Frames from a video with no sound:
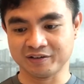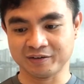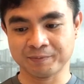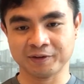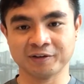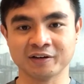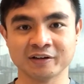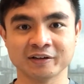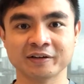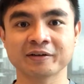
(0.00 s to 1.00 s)
the
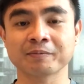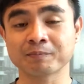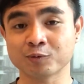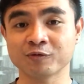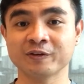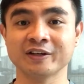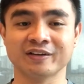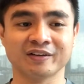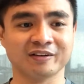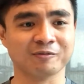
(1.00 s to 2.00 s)
particular movie,
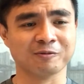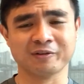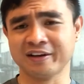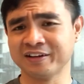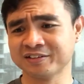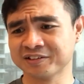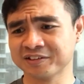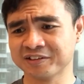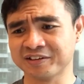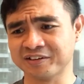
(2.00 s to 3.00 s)
and then
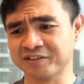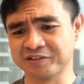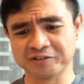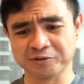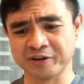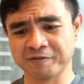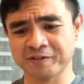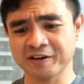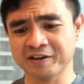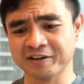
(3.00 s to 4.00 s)
later you have
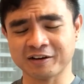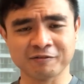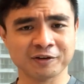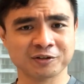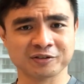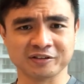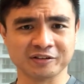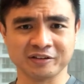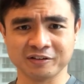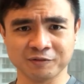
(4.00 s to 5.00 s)
coverage,
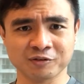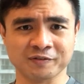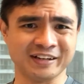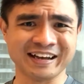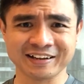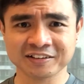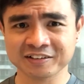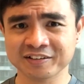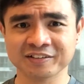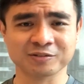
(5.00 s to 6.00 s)
interviews with the
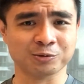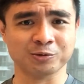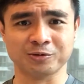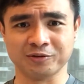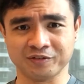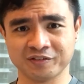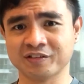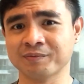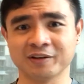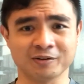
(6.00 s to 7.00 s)
actors or
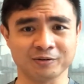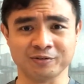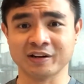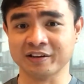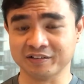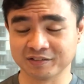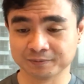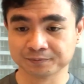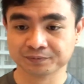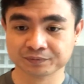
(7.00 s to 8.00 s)
something along those lines.
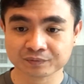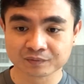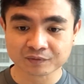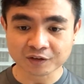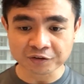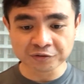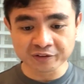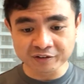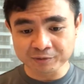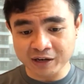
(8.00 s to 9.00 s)
So
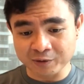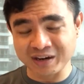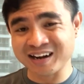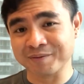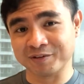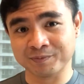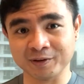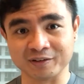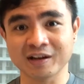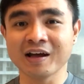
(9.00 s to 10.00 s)
that's how the hype is
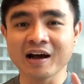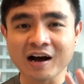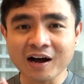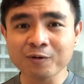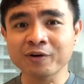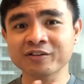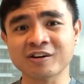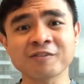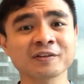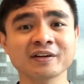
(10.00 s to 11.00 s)
built. Otherwise,
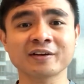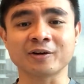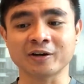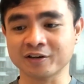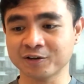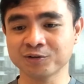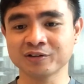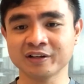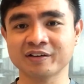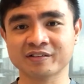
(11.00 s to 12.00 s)
often than not,
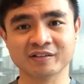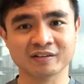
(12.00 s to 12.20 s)
usually it's